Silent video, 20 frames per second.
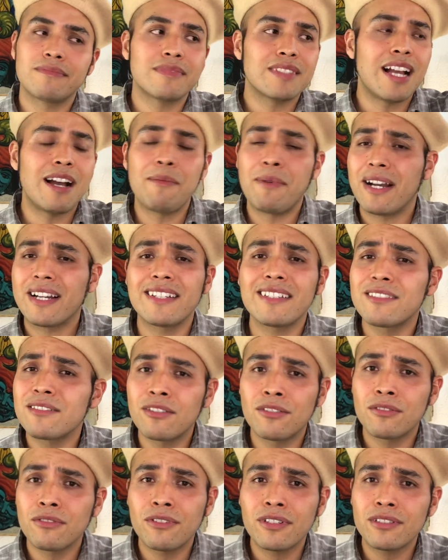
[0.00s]
a bag is
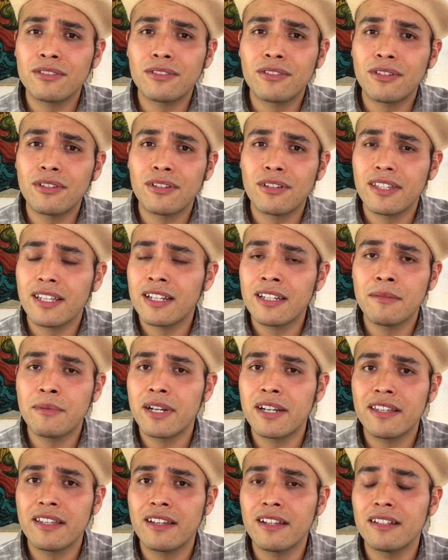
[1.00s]
not going to hurt
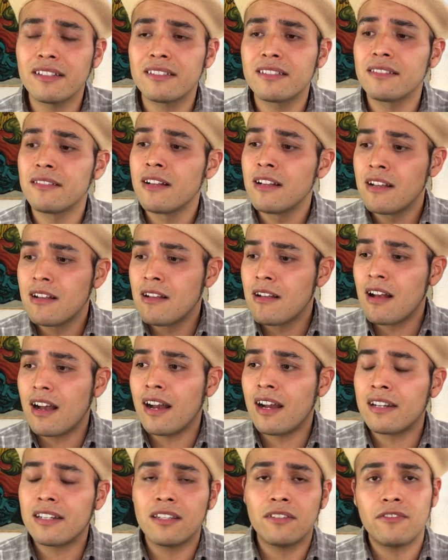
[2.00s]
anybody else.
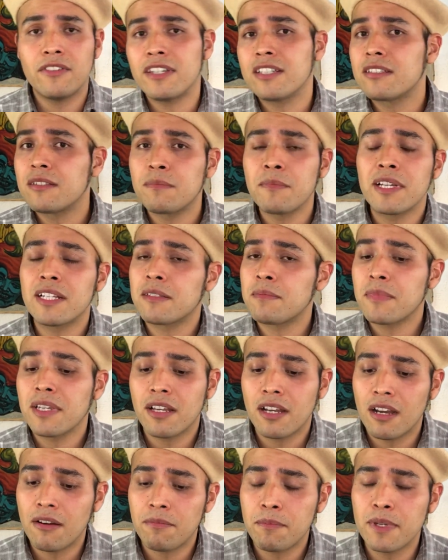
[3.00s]
And if it makes me
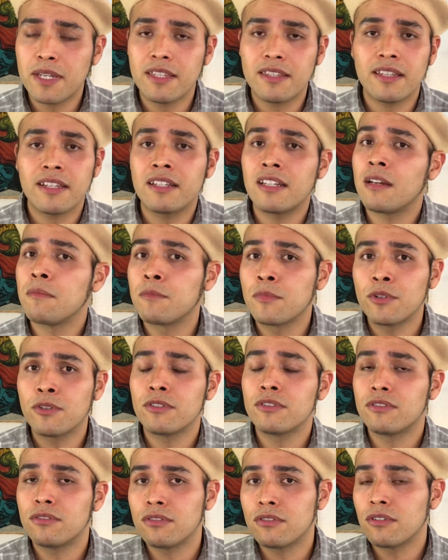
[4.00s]
happy, then I'm
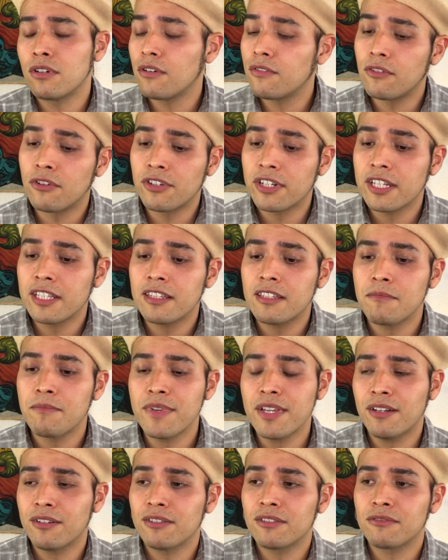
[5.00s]
going to go for it,
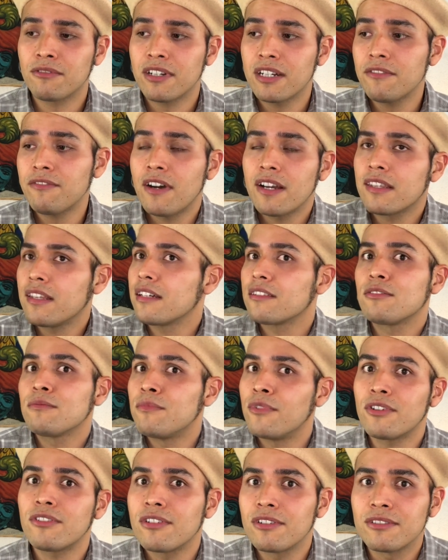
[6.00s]
because what if I die
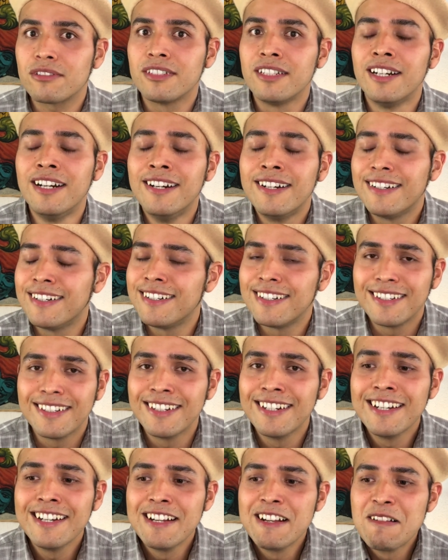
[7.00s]
tomorrow?
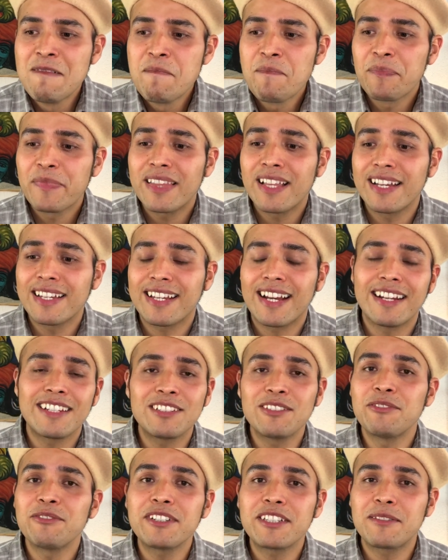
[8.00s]
Like, I
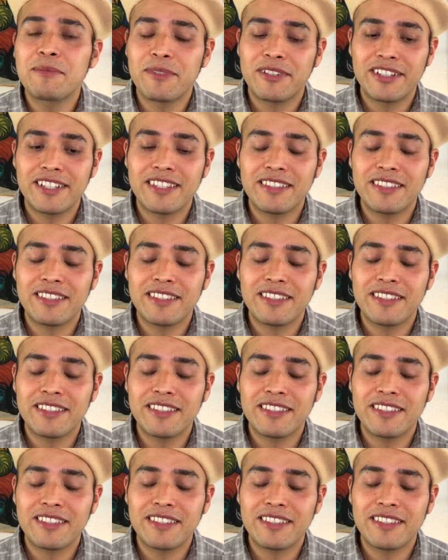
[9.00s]
know it's very